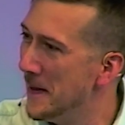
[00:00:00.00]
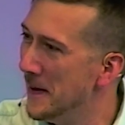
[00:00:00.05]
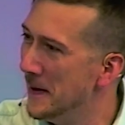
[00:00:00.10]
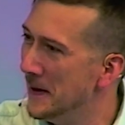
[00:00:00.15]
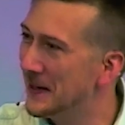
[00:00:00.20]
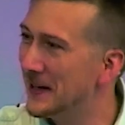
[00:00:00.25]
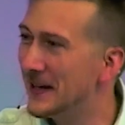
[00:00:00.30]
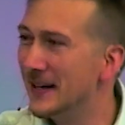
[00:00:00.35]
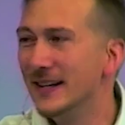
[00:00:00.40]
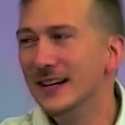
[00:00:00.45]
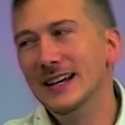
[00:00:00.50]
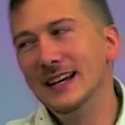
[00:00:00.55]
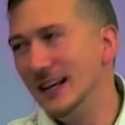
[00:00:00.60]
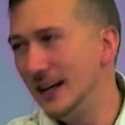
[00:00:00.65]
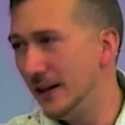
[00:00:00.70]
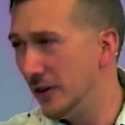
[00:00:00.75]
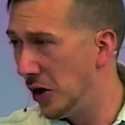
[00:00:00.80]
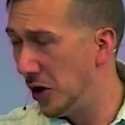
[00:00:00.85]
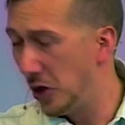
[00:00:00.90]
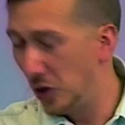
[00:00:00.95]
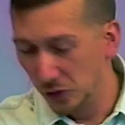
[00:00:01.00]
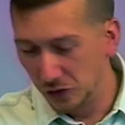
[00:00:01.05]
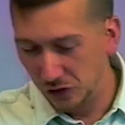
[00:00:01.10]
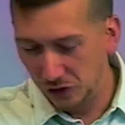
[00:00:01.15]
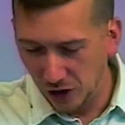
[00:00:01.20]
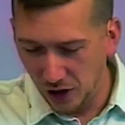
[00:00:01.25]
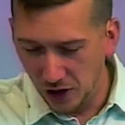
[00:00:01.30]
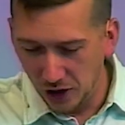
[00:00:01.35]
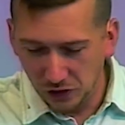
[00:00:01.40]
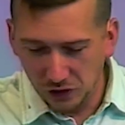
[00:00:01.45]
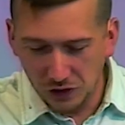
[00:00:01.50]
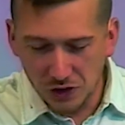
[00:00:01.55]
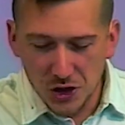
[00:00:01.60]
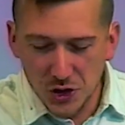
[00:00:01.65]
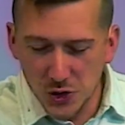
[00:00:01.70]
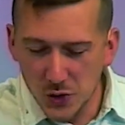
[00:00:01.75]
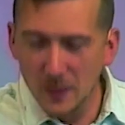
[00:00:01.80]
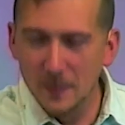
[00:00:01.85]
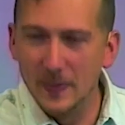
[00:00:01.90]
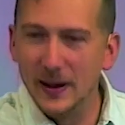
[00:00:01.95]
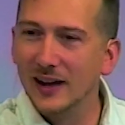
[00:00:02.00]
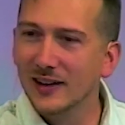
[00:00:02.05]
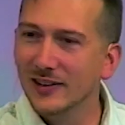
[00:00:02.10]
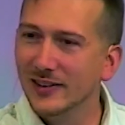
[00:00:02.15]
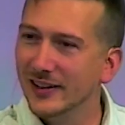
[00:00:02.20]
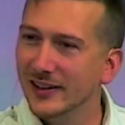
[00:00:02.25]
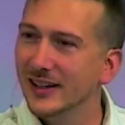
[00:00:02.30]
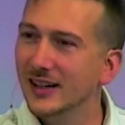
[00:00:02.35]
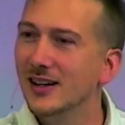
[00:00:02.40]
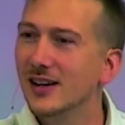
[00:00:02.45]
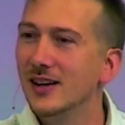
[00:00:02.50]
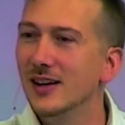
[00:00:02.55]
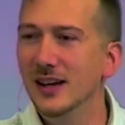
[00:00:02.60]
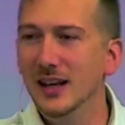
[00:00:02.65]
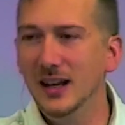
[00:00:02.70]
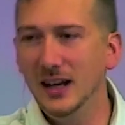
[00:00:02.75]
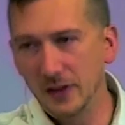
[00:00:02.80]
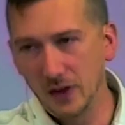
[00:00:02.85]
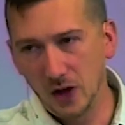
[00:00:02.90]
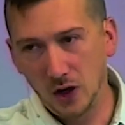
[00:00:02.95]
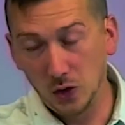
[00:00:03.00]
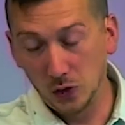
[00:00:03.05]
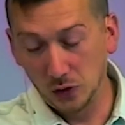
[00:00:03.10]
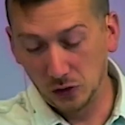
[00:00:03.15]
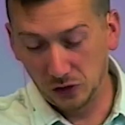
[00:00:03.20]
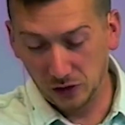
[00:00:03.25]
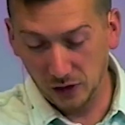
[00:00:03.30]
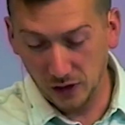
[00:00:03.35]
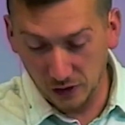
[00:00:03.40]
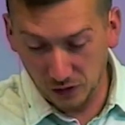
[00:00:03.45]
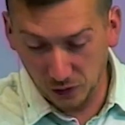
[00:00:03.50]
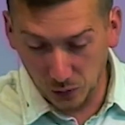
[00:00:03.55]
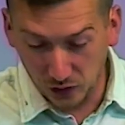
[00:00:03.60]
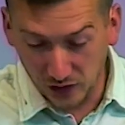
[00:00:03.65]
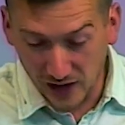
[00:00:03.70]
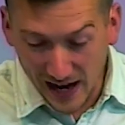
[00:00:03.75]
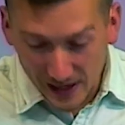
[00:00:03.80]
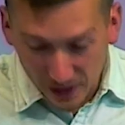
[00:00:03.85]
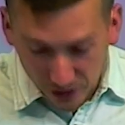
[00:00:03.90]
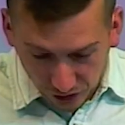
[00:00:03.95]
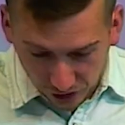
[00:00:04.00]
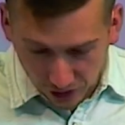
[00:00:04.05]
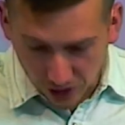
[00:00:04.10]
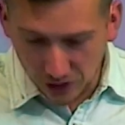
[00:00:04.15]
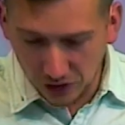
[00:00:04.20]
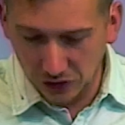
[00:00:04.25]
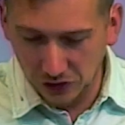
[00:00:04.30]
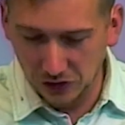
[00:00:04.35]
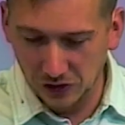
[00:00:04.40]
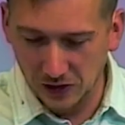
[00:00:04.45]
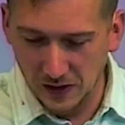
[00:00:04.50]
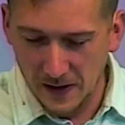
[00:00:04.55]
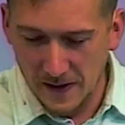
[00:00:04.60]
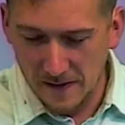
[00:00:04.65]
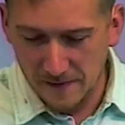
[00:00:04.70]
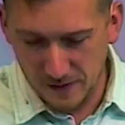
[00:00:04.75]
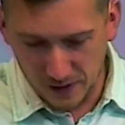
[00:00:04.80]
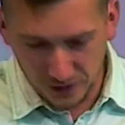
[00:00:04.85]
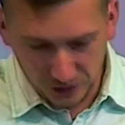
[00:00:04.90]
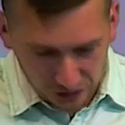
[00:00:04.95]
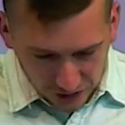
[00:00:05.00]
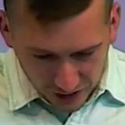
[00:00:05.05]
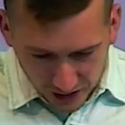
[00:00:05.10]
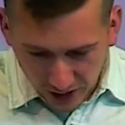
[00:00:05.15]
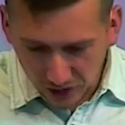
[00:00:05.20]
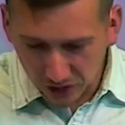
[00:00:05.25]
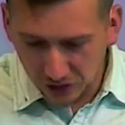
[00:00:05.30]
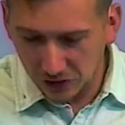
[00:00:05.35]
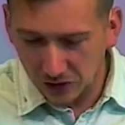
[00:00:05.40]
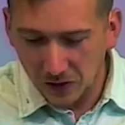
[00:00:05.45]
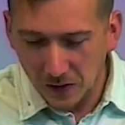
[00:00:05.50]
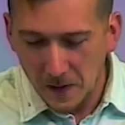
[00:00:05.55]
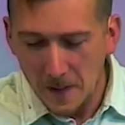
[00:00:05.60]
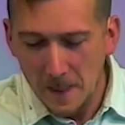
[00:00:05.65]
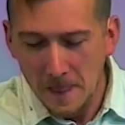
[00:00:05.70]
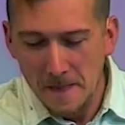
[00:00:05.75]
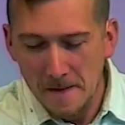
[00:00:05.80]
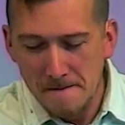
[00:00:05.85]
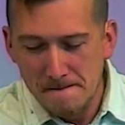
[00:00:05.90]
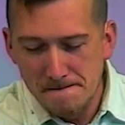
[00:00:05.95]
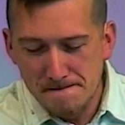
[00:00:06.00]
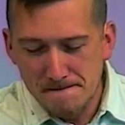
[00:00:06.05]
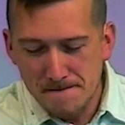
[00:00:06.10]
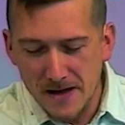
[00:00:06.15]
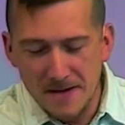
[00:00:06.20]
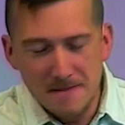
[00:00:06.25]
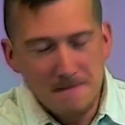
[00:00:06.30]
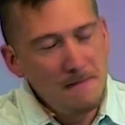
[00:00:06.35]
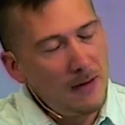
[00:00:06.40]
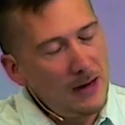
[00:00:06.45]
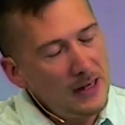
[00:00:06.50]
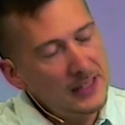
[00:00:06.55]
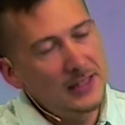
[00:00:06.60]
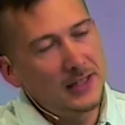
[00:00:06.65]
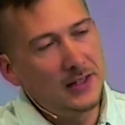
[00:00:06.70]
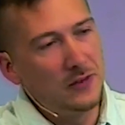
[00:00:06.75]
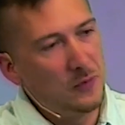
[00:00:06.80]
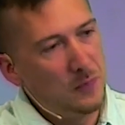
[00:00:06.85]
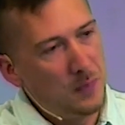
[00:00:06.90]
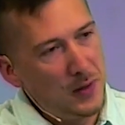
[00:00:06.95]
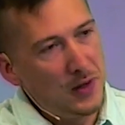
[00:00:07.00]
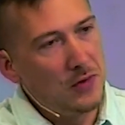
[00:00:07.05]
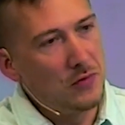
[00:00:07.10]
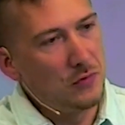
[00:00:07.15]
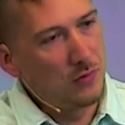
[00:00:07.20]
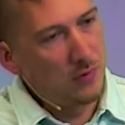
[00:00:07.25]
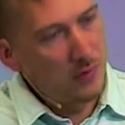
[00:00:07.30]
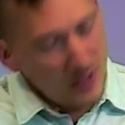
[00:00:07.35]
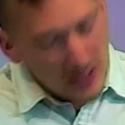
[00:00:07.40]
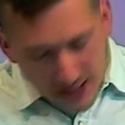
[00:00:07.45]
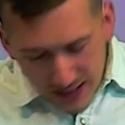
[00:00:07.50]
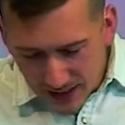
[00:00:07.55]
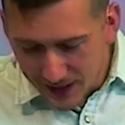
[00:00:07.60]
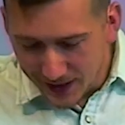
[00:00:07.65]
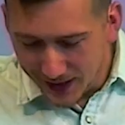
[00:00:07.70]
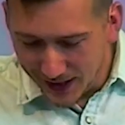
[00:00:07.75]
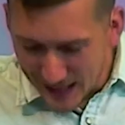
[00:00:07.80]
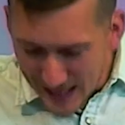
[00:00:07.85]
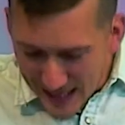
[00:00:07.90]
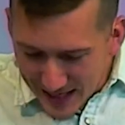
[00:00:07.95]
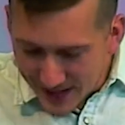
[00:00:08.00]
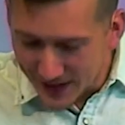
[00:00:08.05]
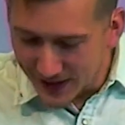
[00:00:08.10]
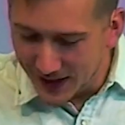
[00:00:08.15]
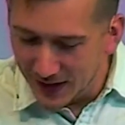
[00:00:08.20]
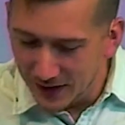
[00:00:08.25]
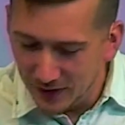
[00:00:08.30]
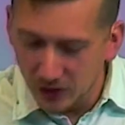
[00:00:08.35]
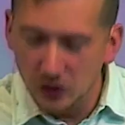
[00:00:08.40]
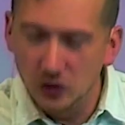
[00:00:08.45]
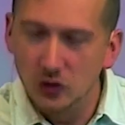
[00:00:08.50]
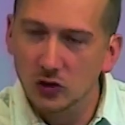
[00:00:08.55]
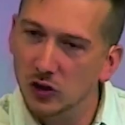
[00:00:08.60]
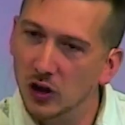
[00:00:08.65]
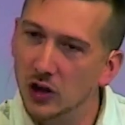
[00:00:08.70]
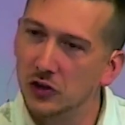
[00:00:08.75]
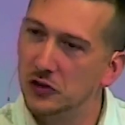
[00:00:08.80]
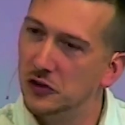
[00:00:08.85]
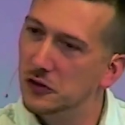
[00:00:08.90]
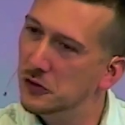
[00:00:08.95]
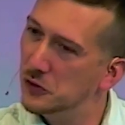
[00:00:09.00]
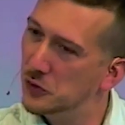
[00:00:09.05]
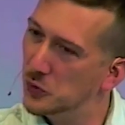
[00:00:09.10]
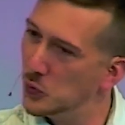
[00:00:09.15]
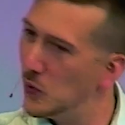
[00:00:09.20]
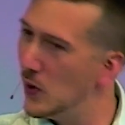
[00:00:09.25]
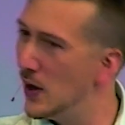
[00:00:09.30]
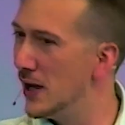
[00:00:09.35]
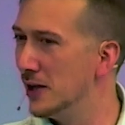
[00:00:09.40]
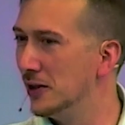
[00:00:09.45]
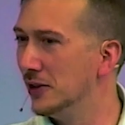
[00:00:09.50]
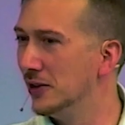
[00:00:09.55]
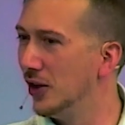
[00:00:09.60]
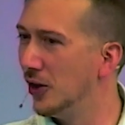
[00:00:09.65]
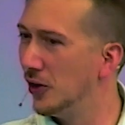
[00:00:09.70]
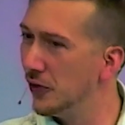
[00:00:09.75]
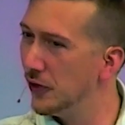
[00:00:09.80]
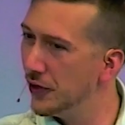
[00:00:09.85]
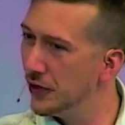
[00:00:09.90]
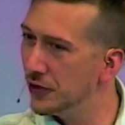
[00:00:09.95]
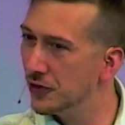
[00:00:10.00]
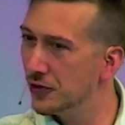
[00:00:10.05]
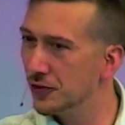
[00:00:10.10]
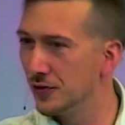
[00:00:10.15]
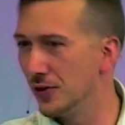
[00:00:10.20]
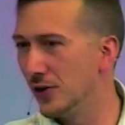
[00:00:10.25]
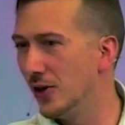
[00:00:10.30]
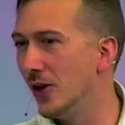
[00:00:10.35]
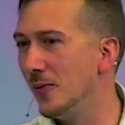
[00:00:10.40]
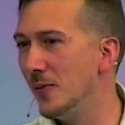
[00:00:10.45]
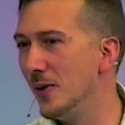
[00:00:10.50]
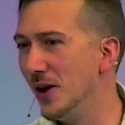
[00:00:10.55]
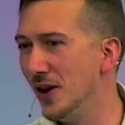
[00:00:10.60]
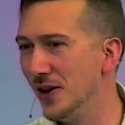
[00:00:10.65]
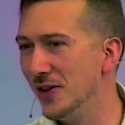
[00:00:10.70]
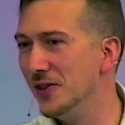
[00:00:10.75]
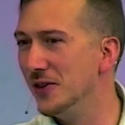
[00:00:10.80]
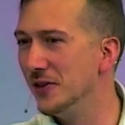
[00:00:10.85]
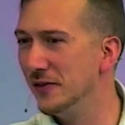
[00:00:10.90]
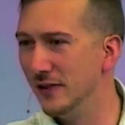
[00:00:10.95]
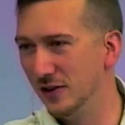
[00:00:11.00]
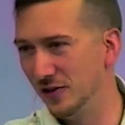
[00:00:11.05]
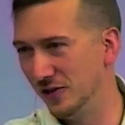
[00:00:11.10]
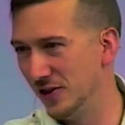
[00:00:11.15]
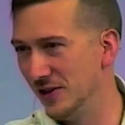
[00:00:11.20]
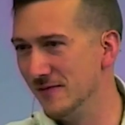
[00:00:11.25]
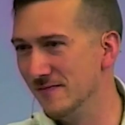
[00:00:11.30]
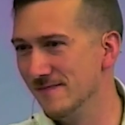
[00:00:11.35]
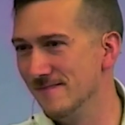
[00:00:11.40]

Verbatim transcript: Clearly, the whole church knew about it. Clearly, the whole church was anxious. Verse 6. It must have been really easy to just dwell on the drama and division.